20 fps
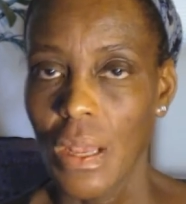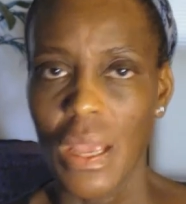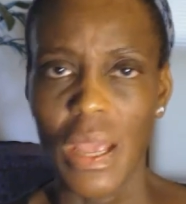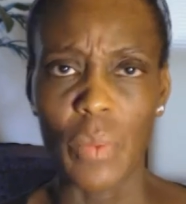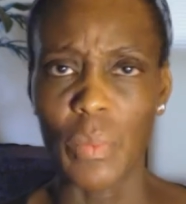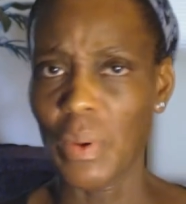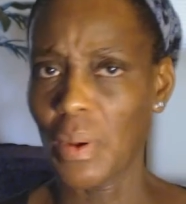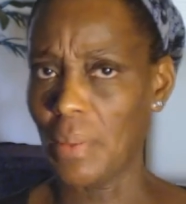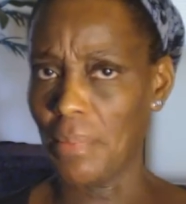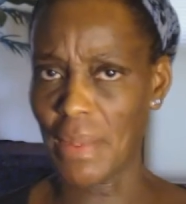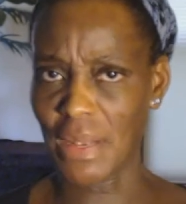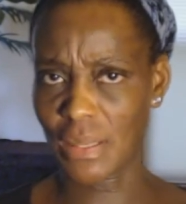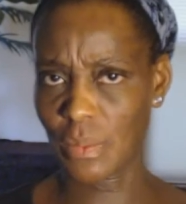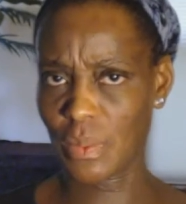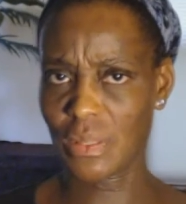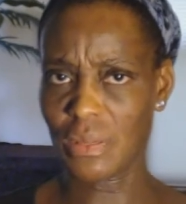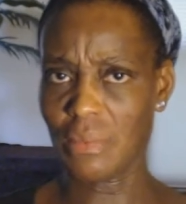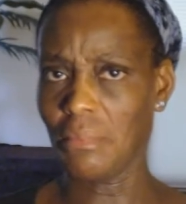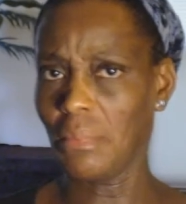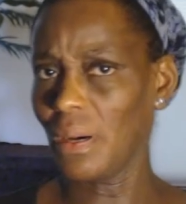And mix it
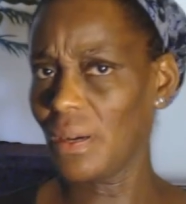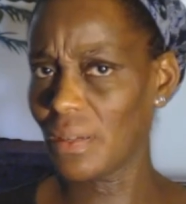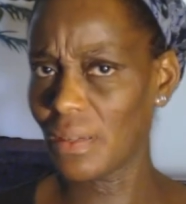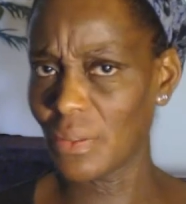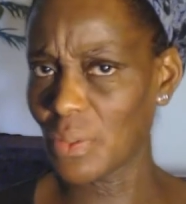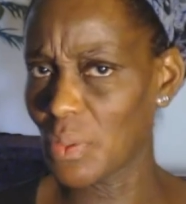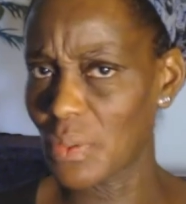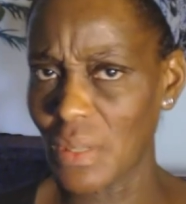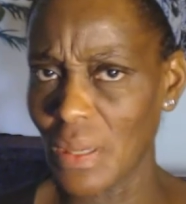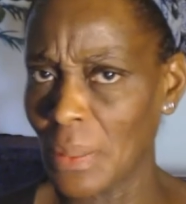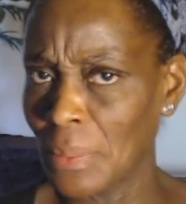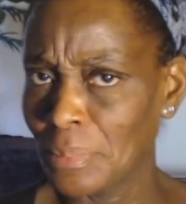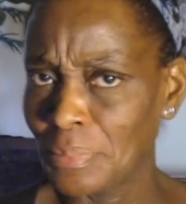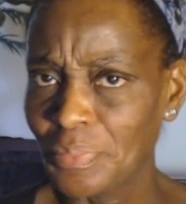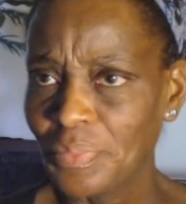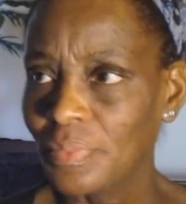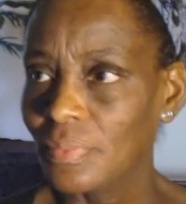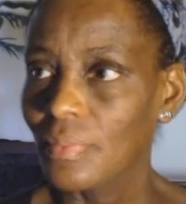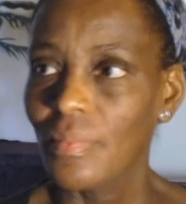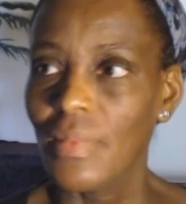with some butter or do something.
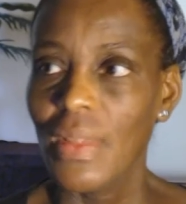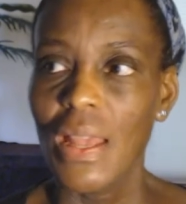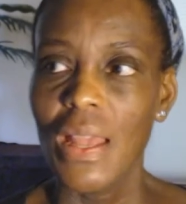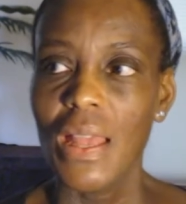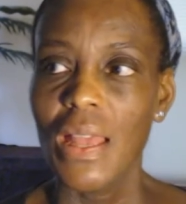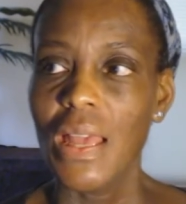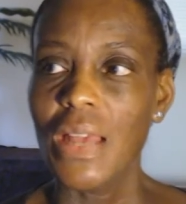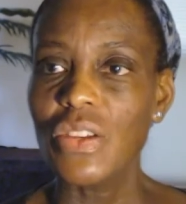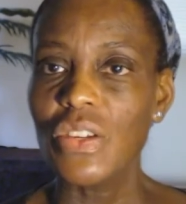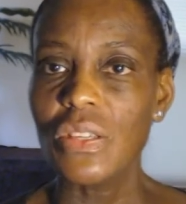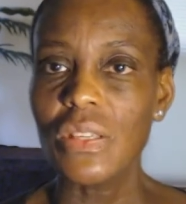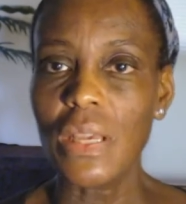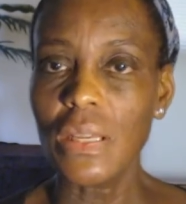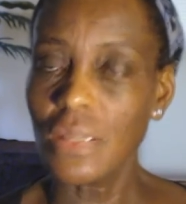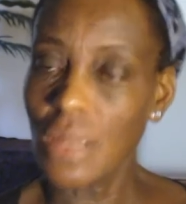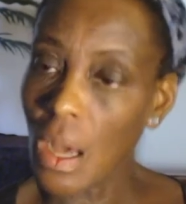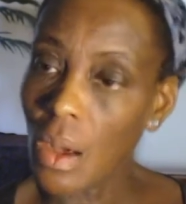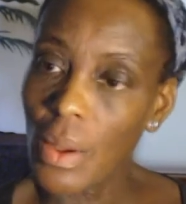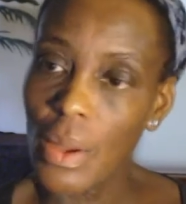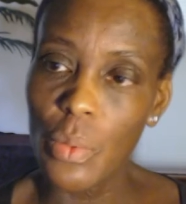And she's like,
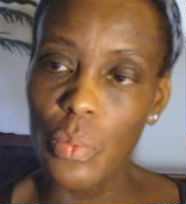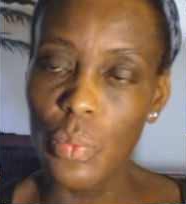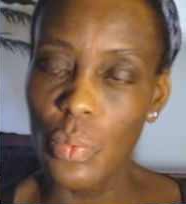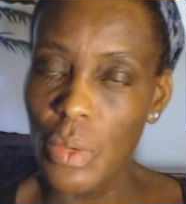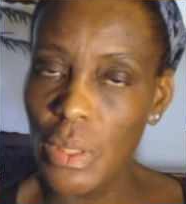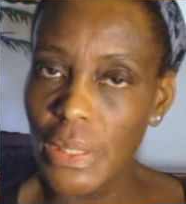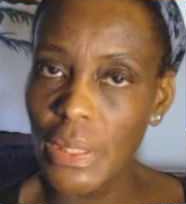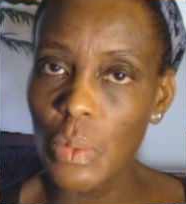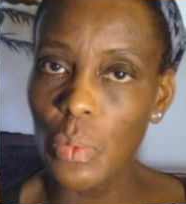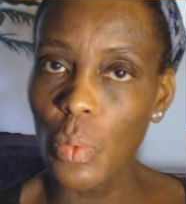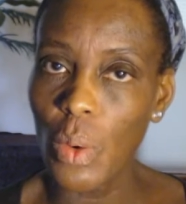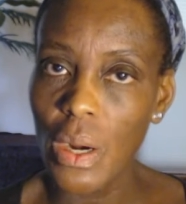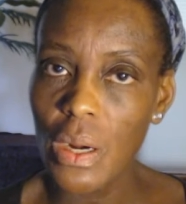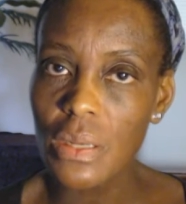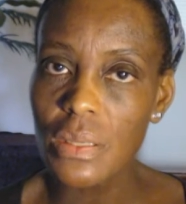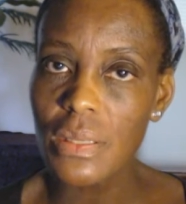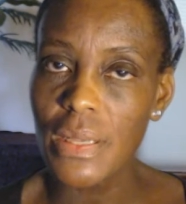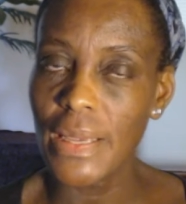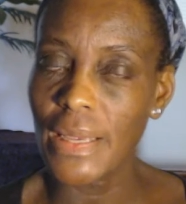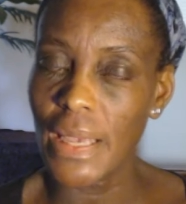no, it really
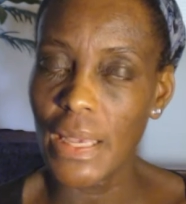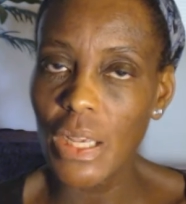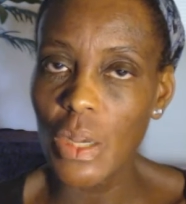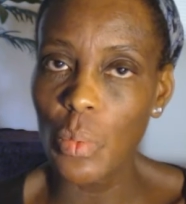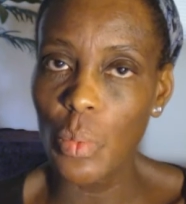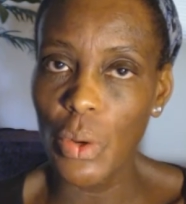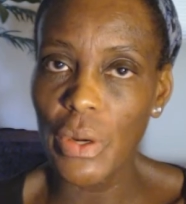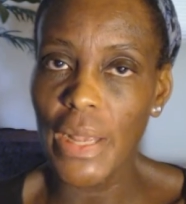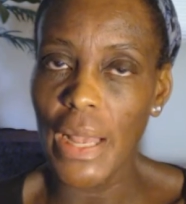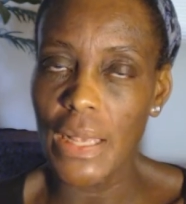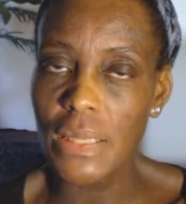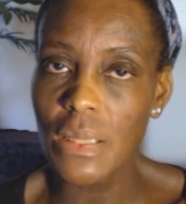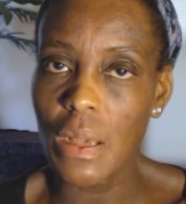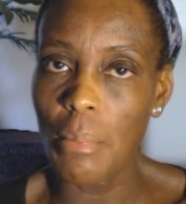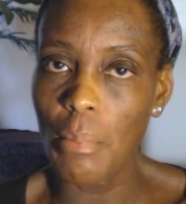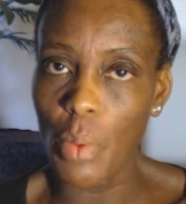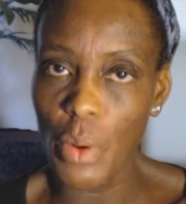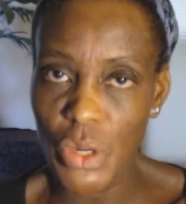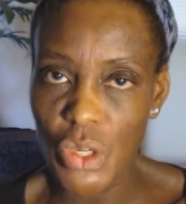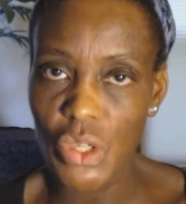works. Like it could work as a
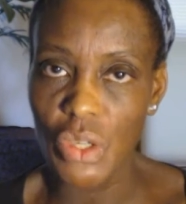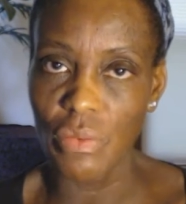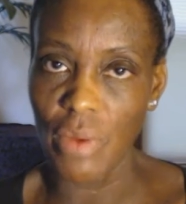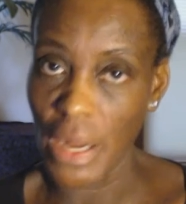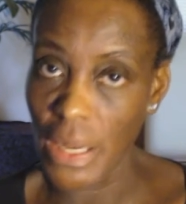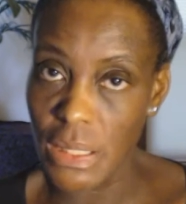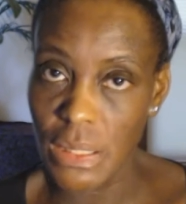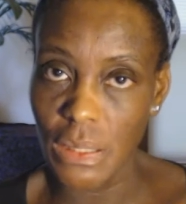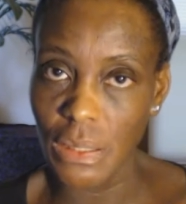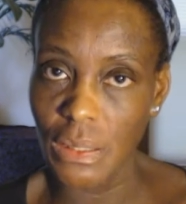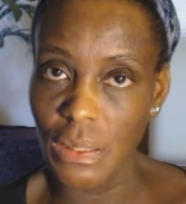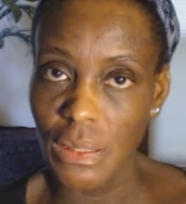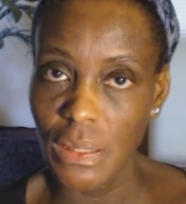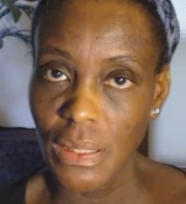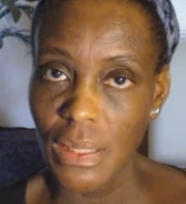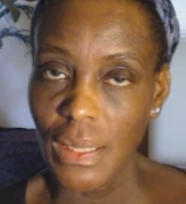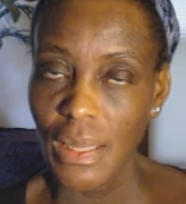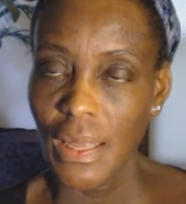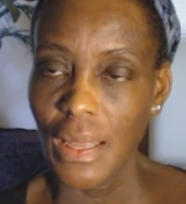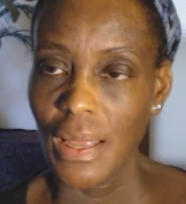moisturizer.
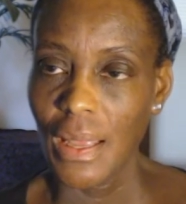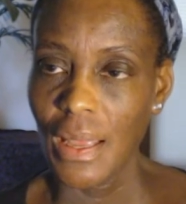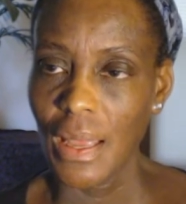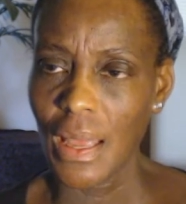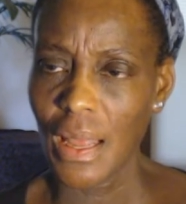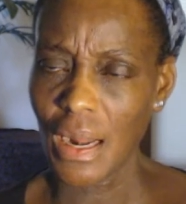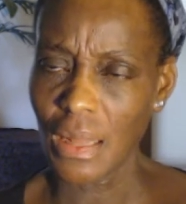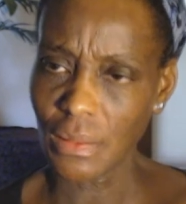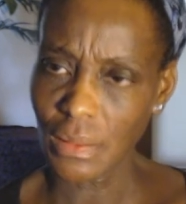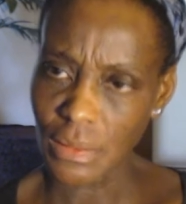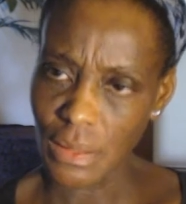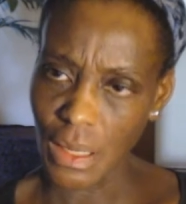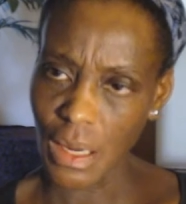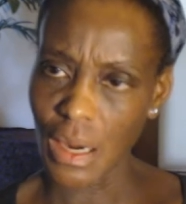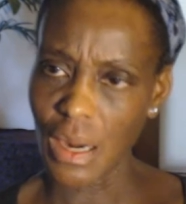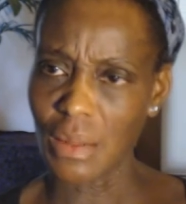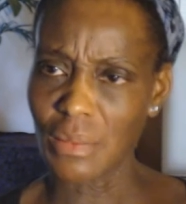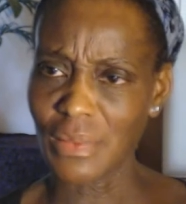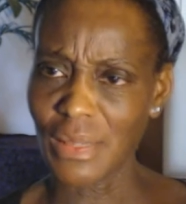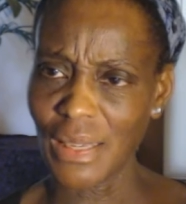And I looked at her,
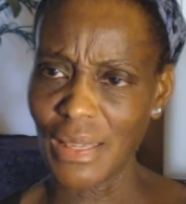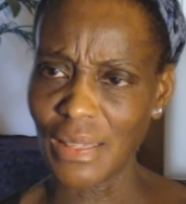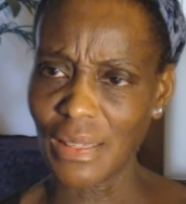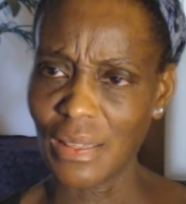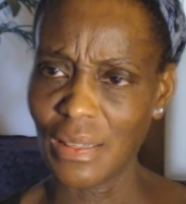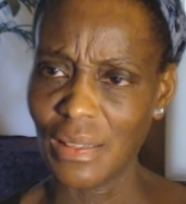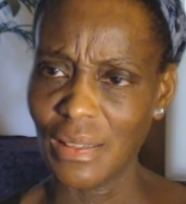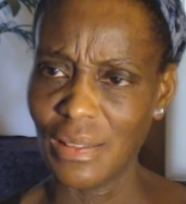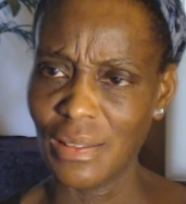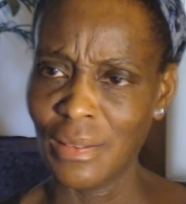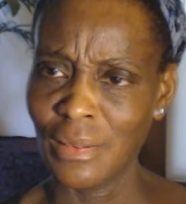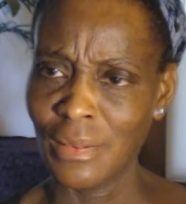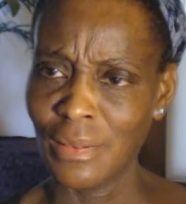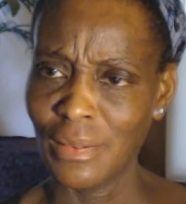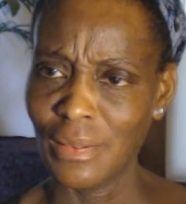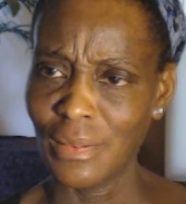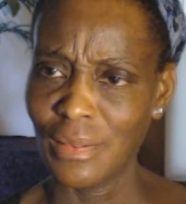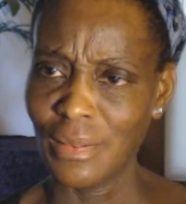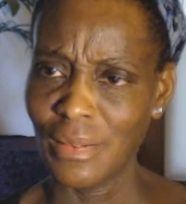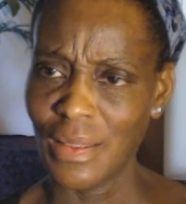I'm like,
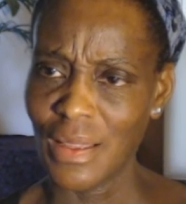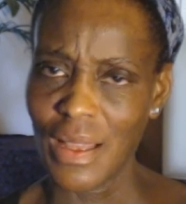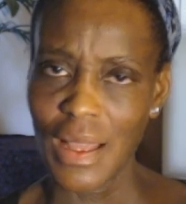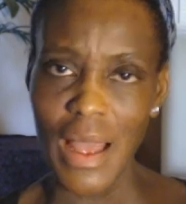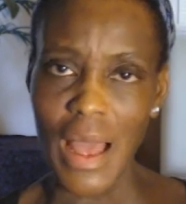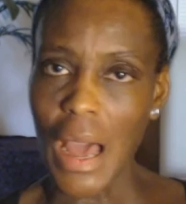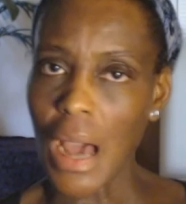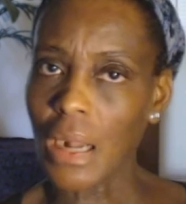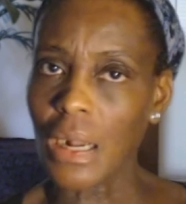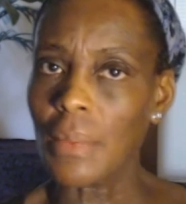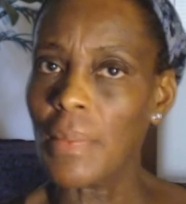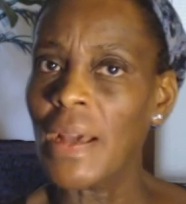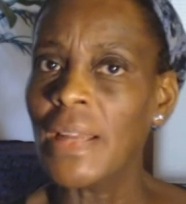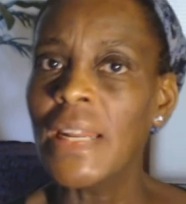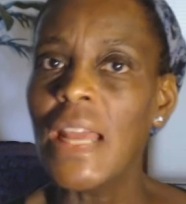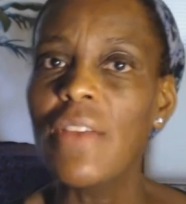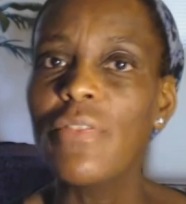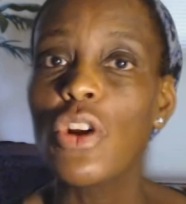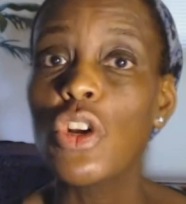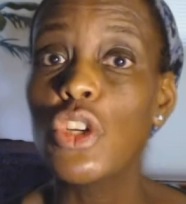how come I
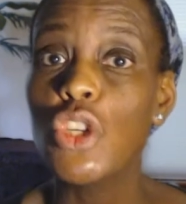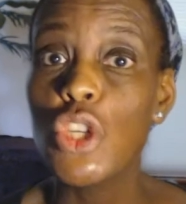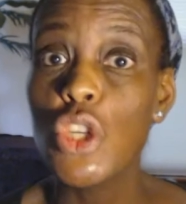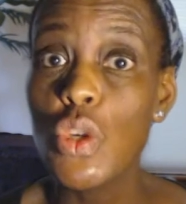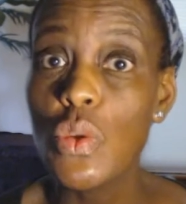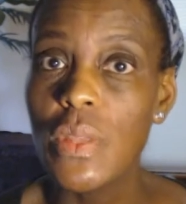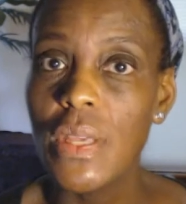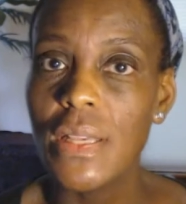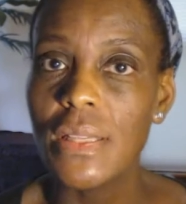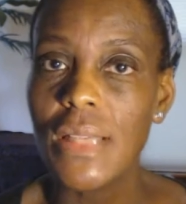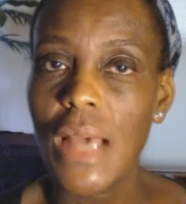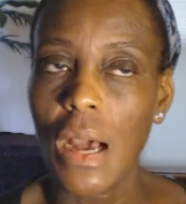never knew this?